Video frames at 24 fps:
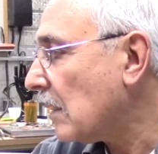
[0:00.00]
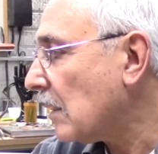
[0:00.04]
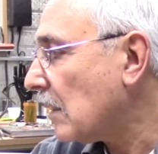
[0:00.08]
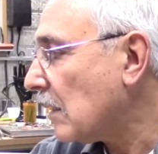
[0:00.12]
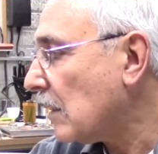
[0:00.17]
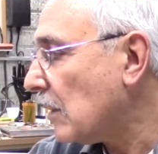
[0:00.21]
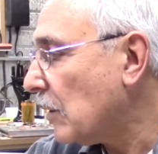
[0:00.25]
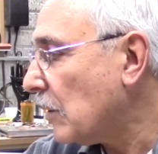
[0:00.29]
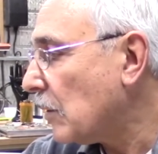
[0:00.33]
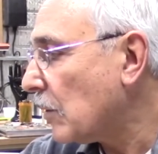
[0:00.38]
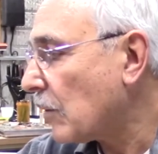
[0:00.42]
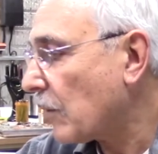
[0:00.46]

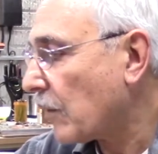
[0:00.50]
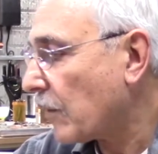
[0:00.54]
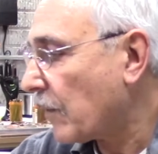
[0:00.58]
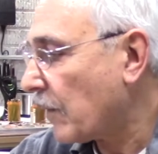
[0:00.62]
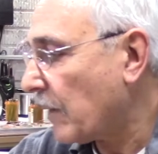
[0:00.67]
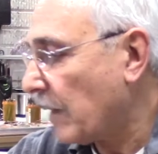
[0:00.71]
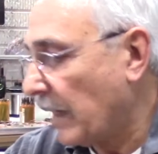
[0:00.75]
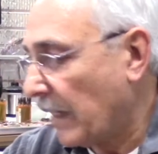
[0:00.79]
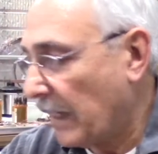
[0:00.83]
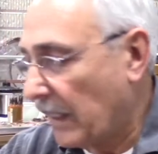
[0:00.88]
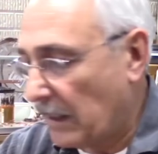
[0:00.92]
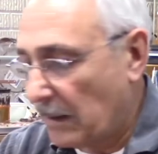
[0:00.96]

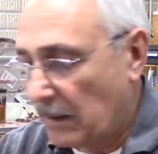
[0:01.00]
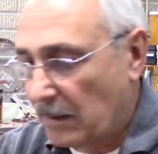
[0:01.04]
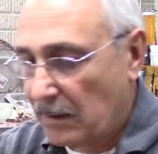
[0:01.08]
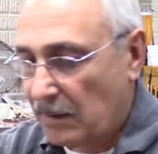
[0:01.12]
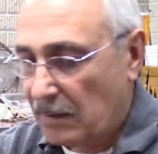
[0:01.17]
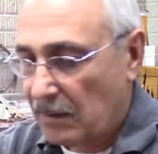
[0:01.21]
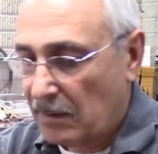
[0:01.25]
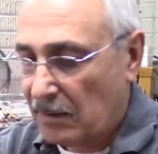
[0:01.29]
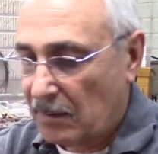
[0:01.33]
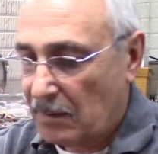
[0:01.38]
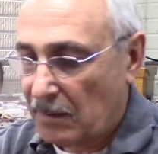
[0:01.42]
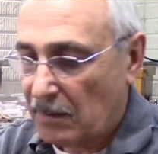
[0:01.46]
urethane
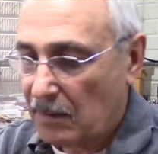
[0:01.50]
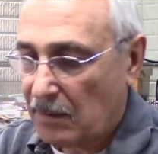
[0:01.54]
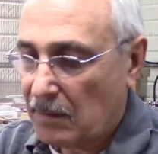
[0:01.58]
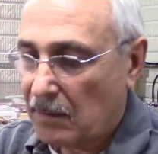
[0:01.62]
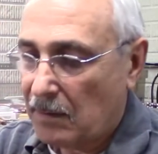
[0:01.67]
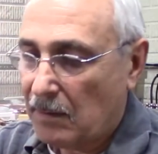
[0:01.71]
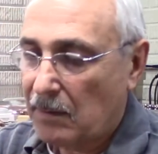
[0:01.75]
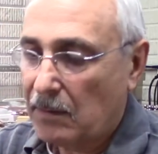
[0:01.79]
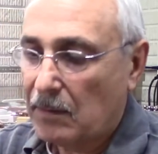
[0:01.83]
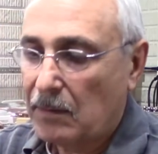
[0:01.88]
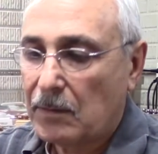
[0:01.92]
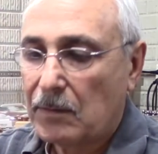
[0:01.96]

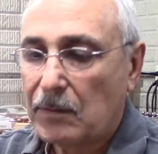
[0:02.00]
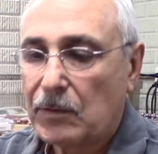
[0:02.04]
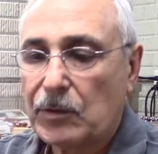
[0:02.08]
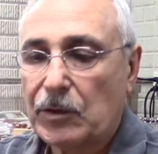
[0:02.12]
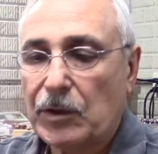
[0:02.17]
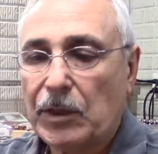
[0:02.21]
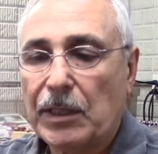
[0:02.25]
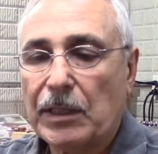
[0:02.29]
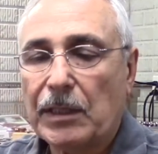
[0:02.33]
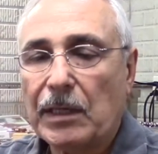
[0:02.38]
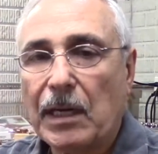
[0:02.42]
sheet.